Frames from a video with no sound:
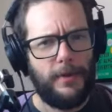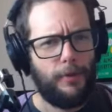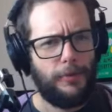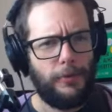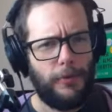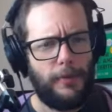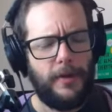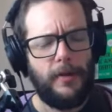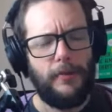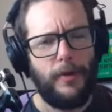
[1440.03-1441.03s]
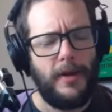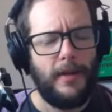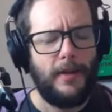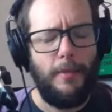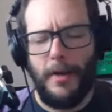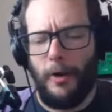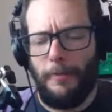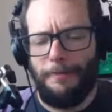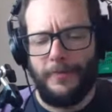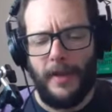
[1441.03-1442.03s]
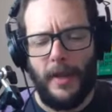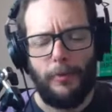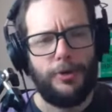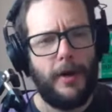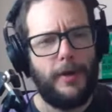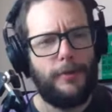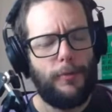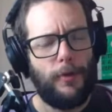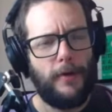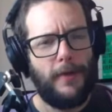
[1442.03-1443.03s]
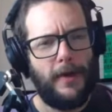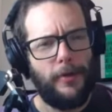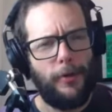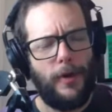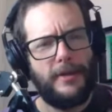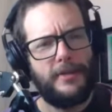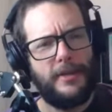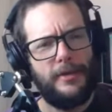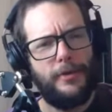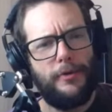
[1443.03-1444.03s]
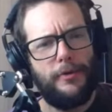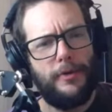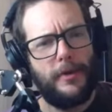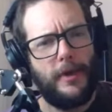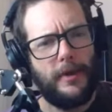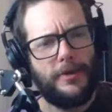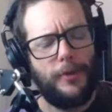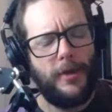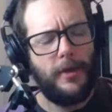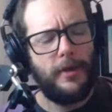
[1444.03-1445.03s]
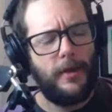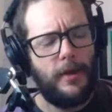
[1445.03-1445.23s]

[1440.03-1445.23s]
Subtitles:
do a little bit of reading, let me know and we'll try and do more of that. Otherwise, stay tuned next week.